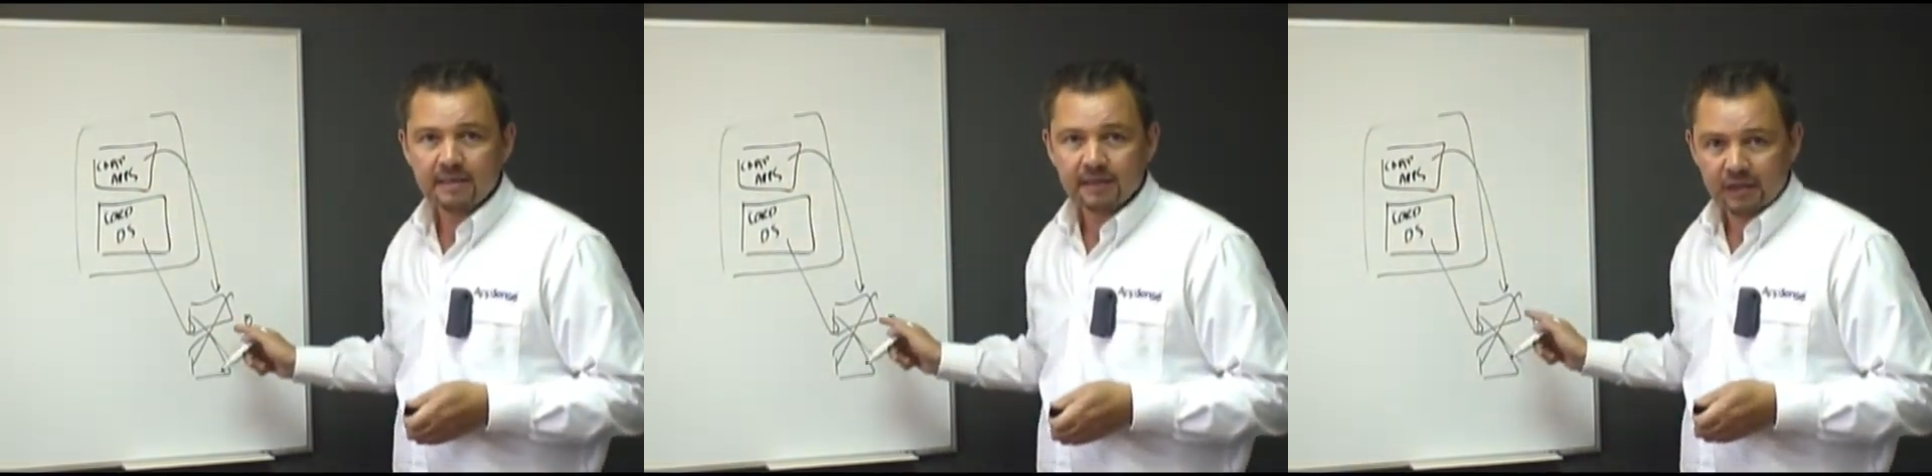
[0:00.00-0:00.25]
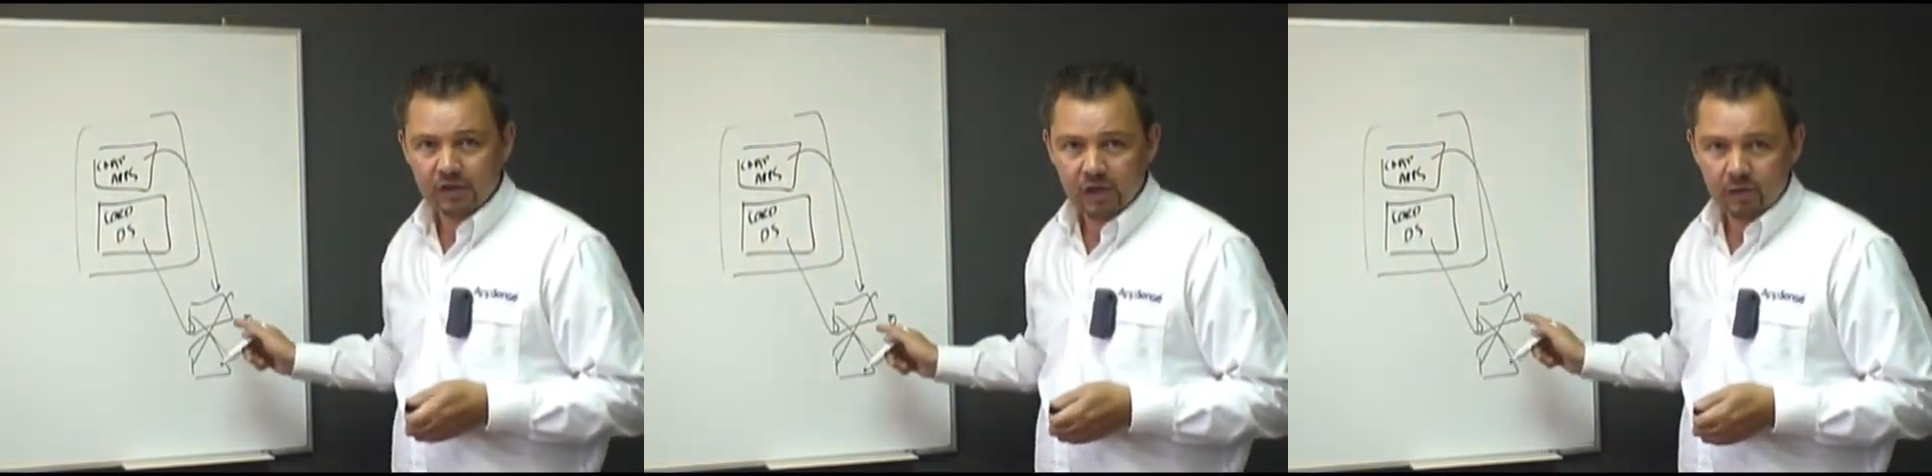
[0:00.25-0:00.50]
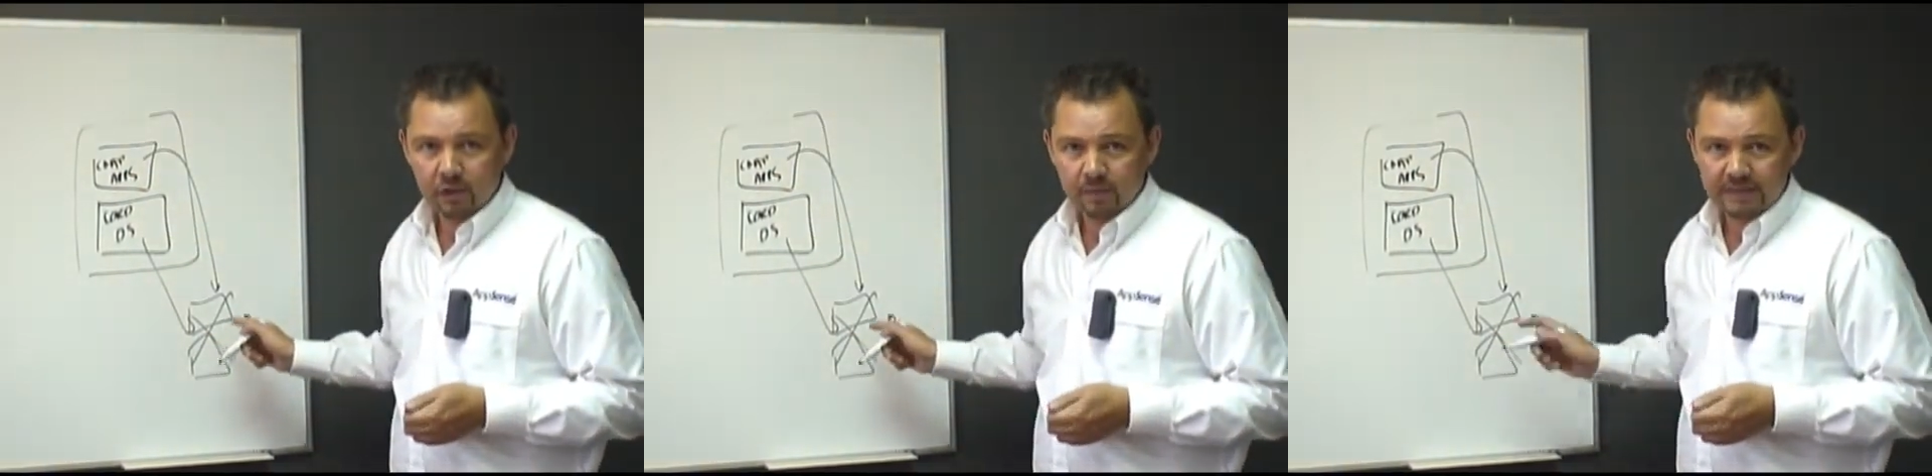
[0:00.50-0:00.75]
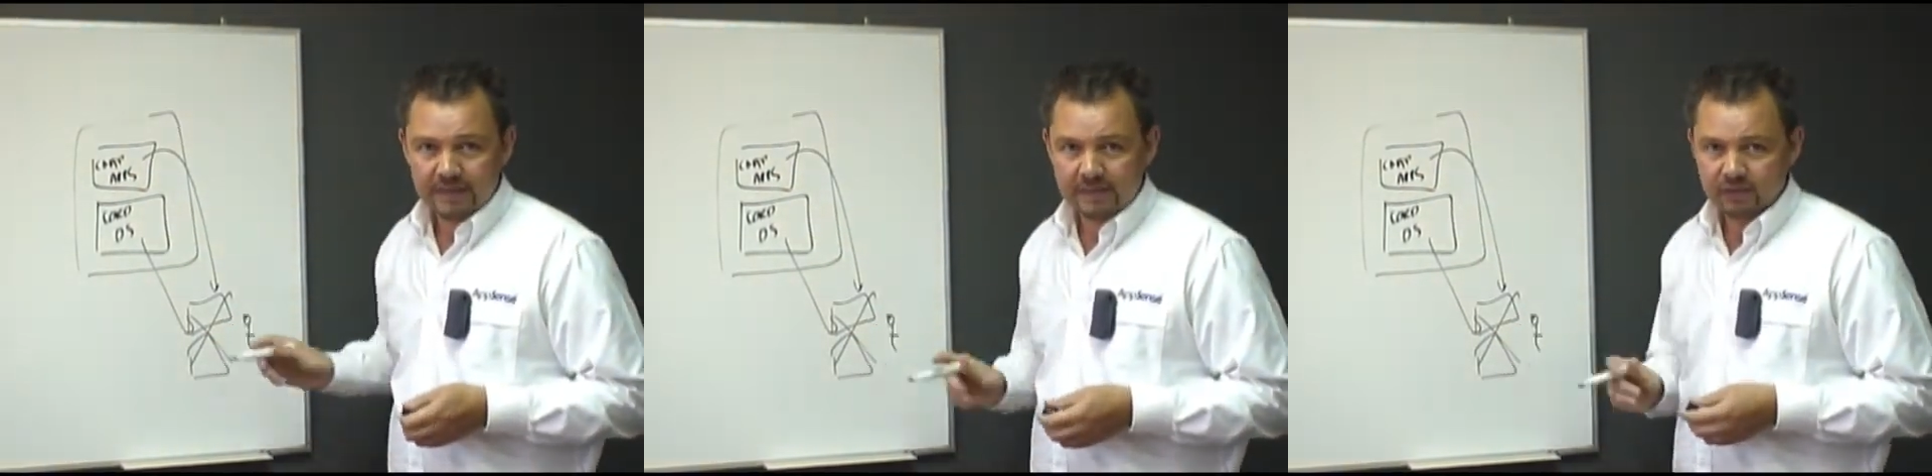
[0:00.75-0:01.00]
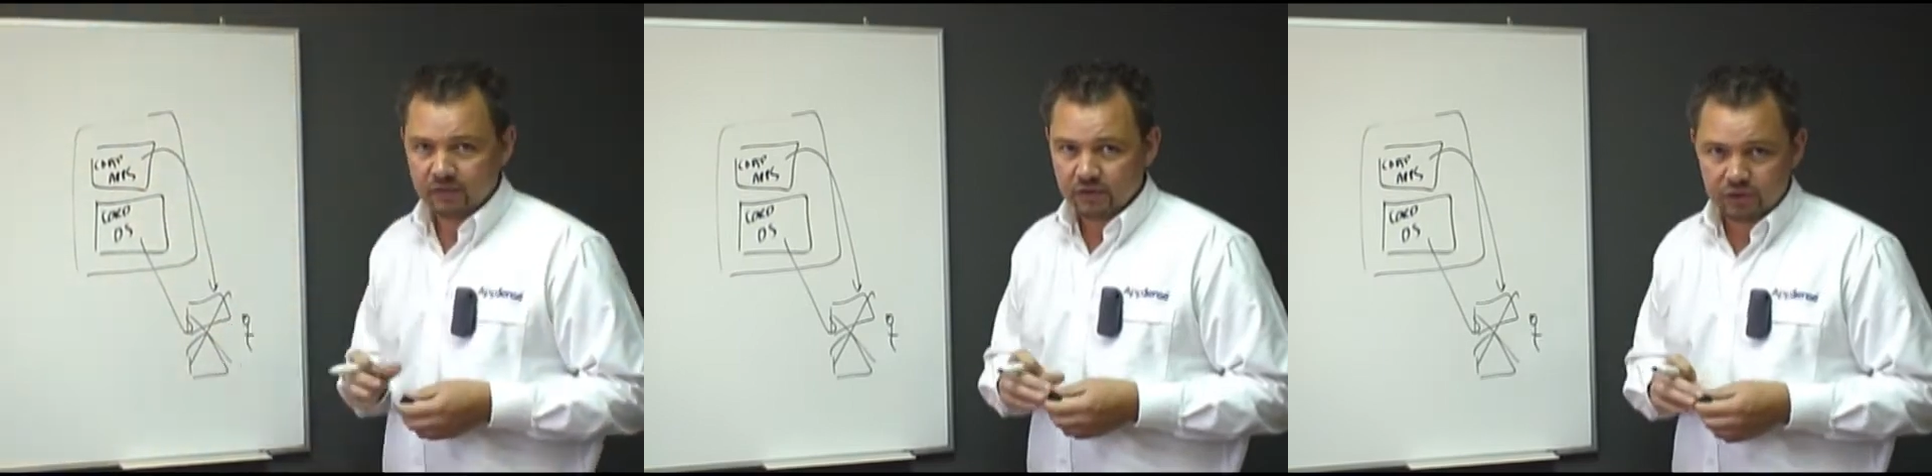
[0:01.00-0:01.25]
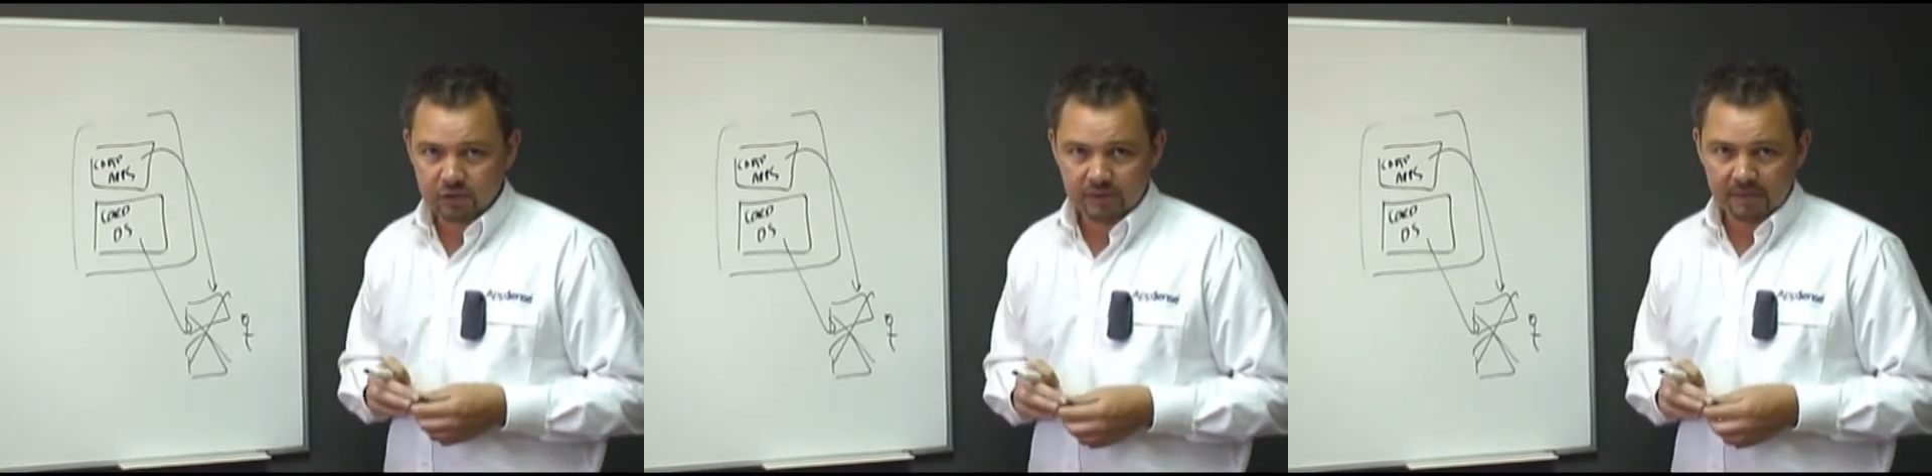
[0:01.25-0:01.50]
that new updated
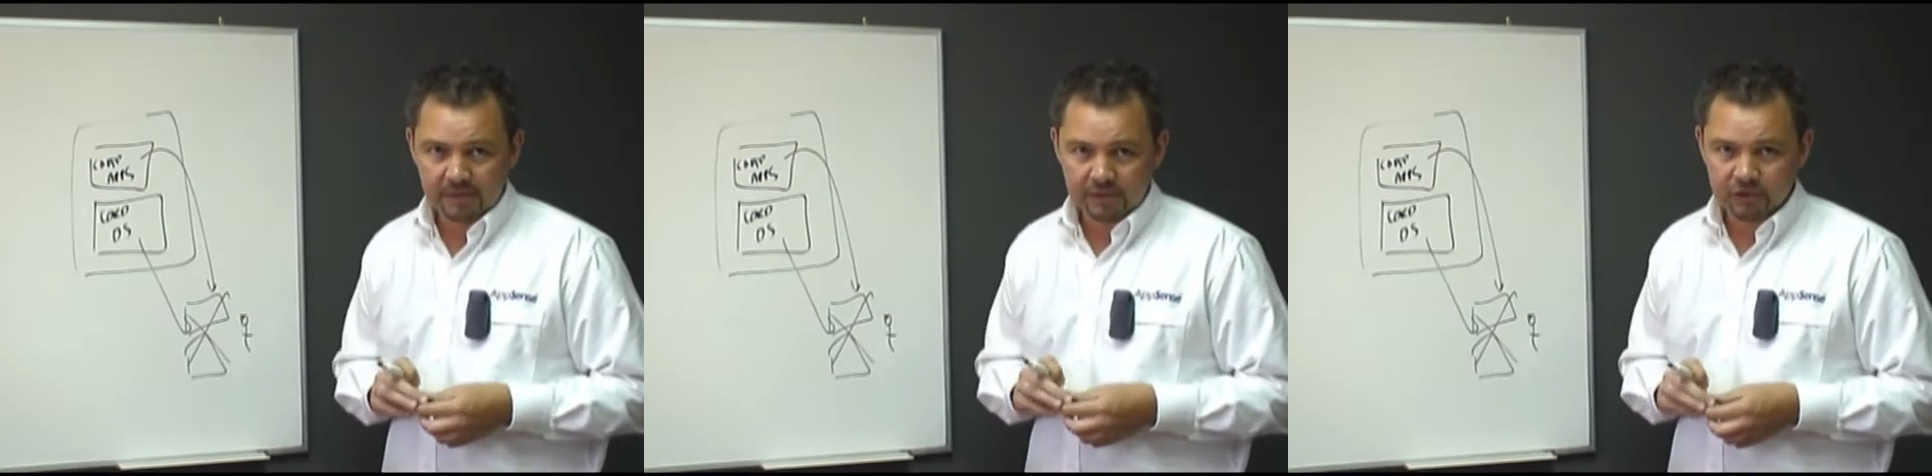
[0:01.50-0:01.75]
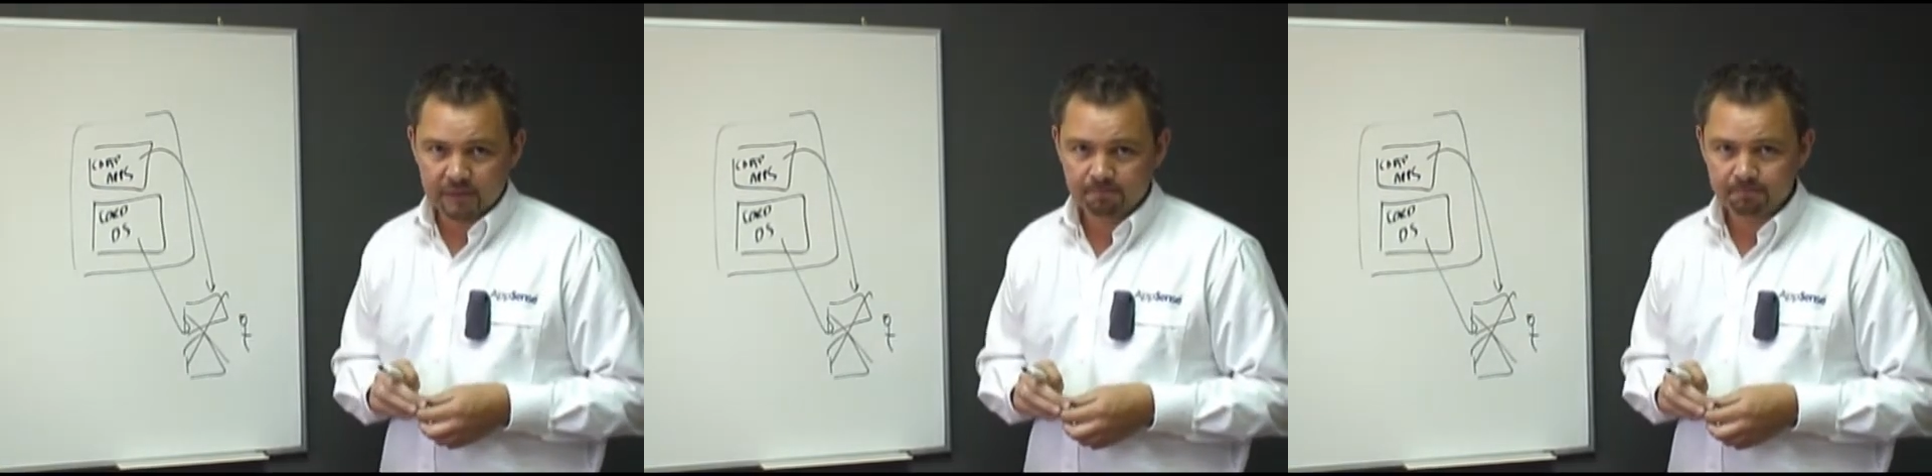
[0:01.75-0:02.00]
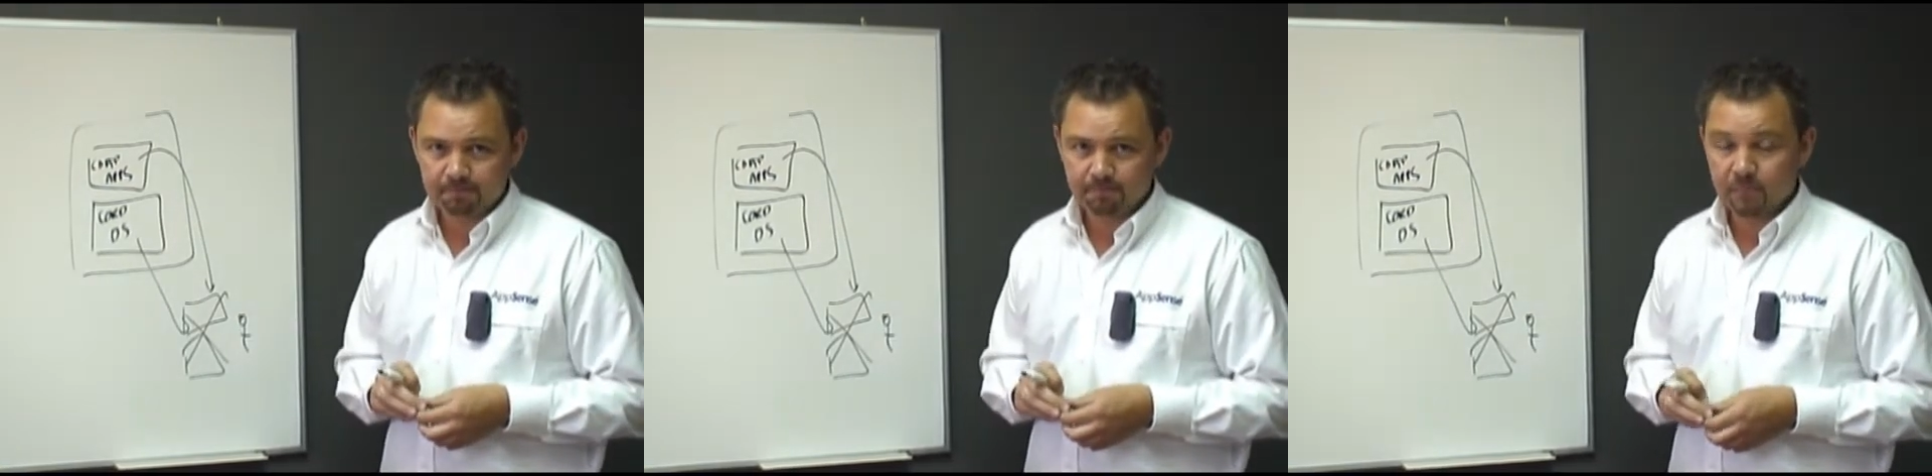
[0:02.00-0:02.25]
virtual image.